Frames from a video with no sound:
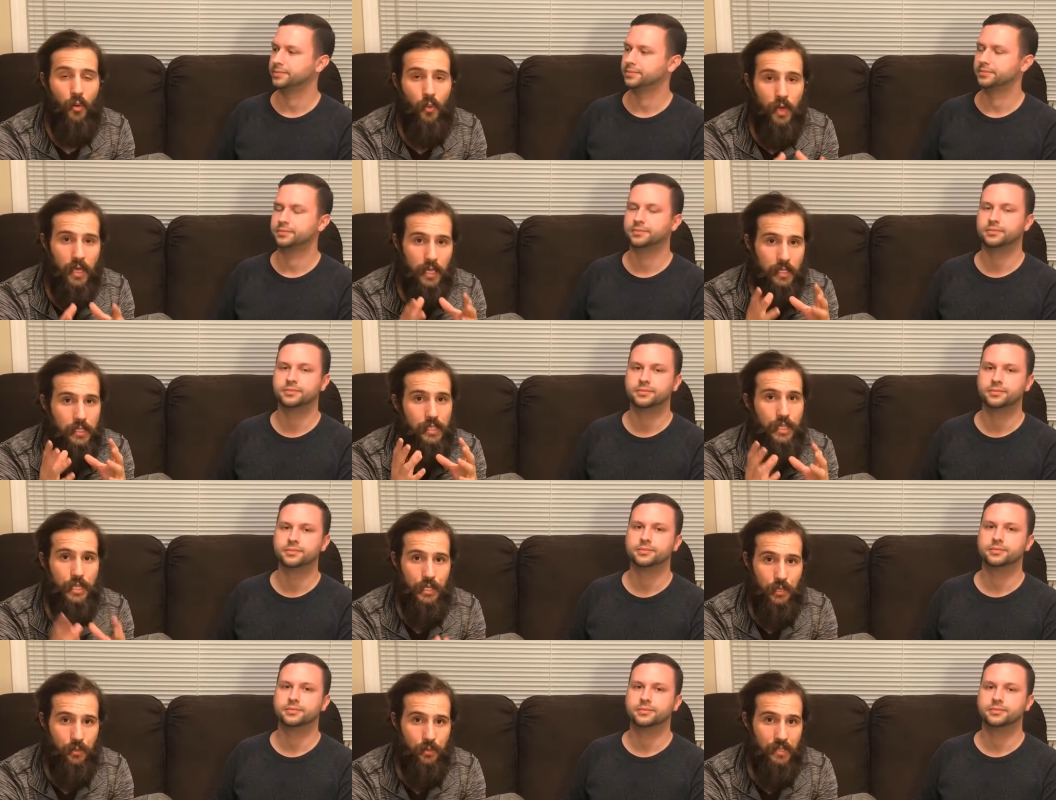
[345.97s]
Speaker 1: going to
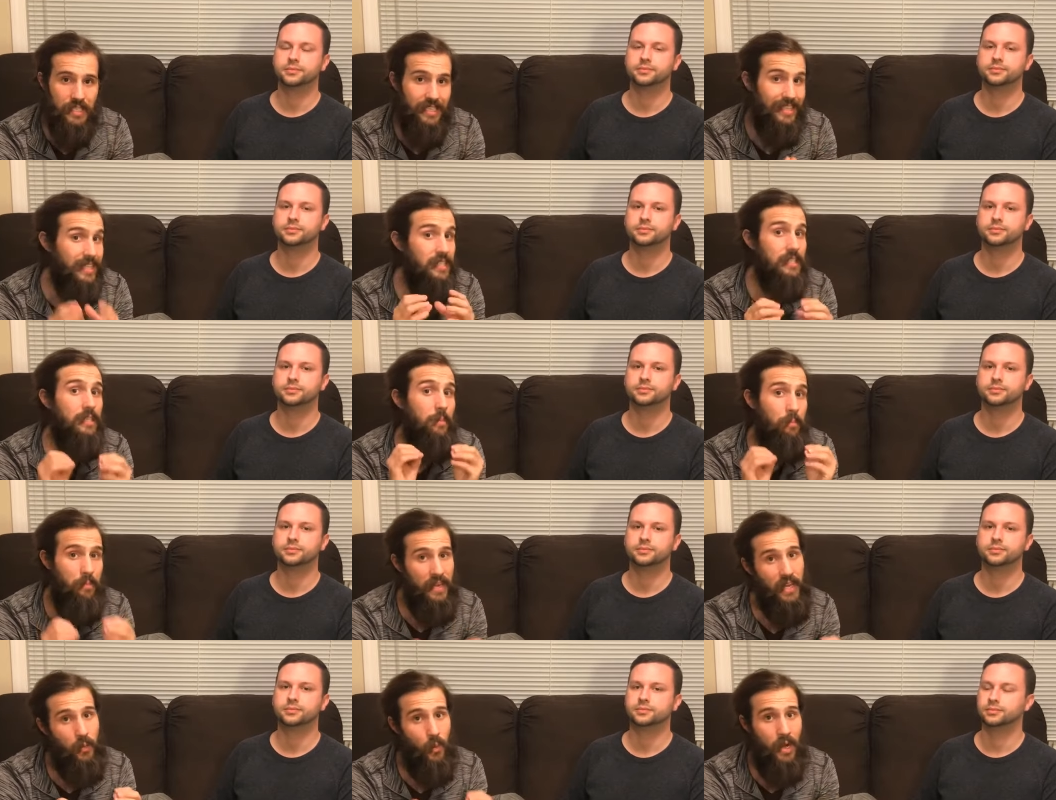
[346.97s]
use it. This is a
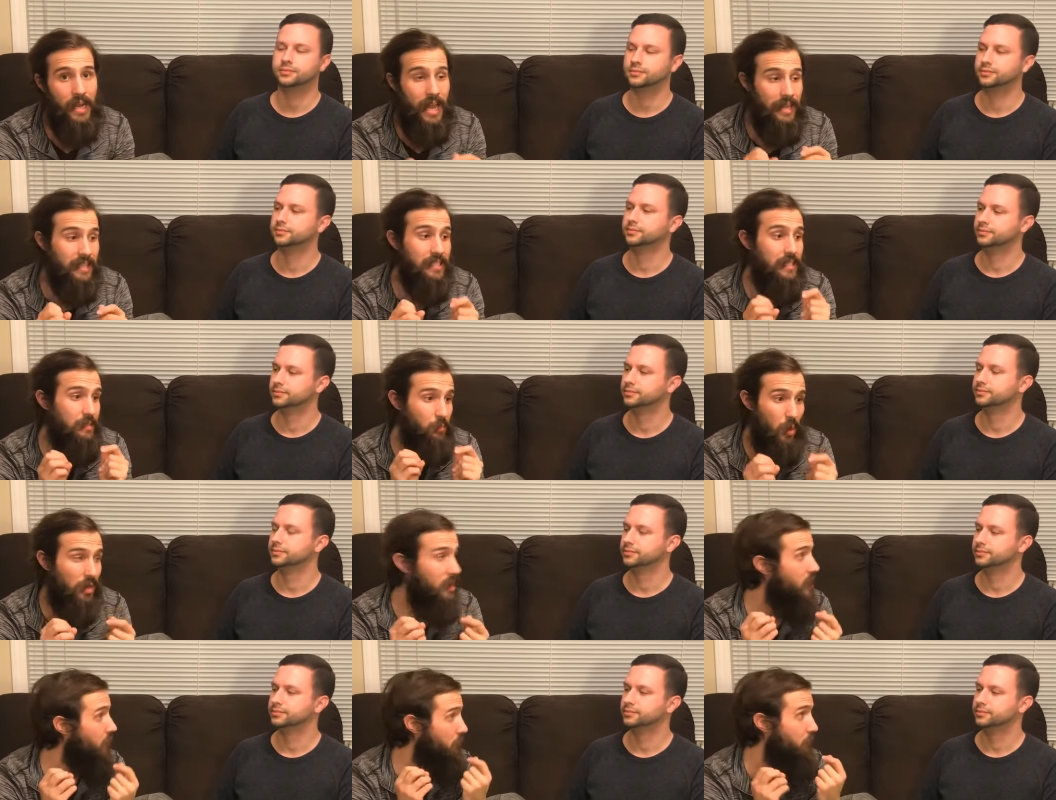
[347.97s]
big one, and this is
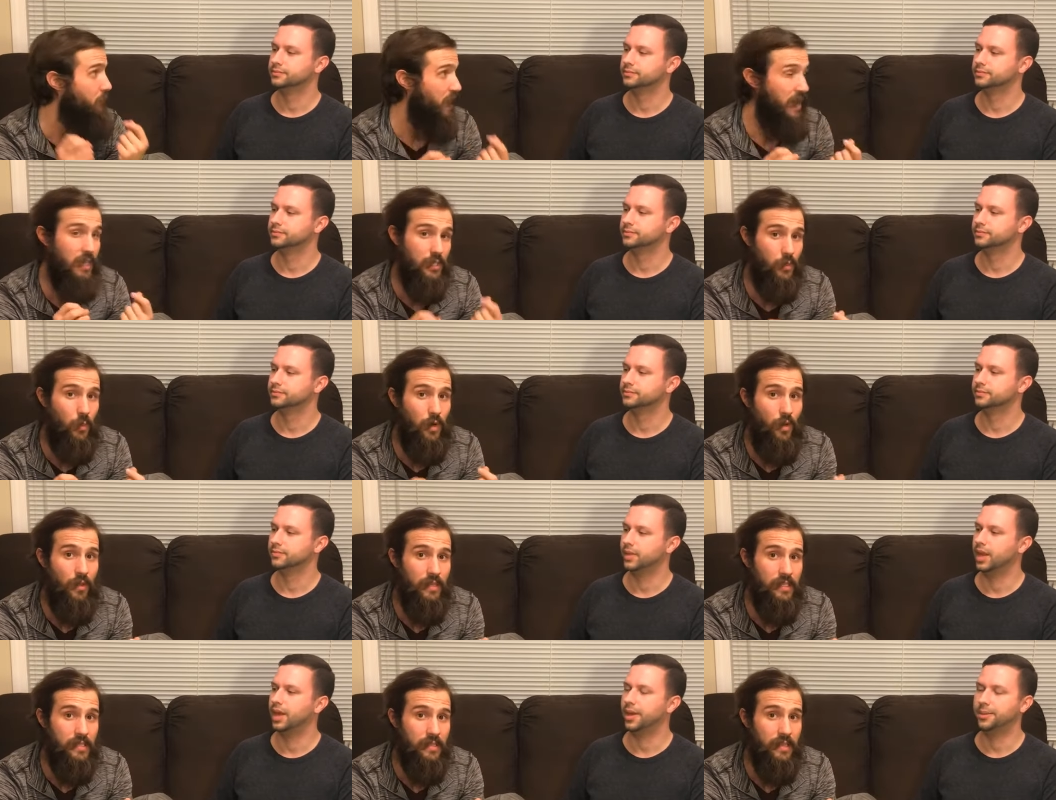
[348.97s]
probably the biggest one on
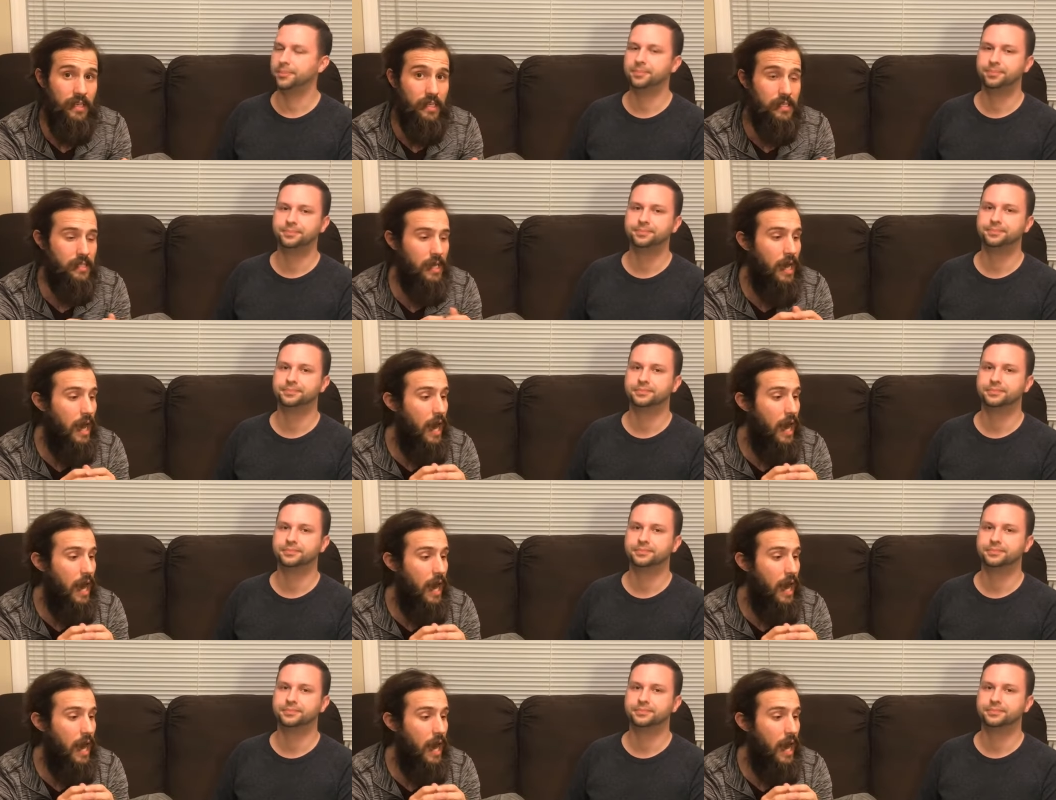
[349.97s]
this list.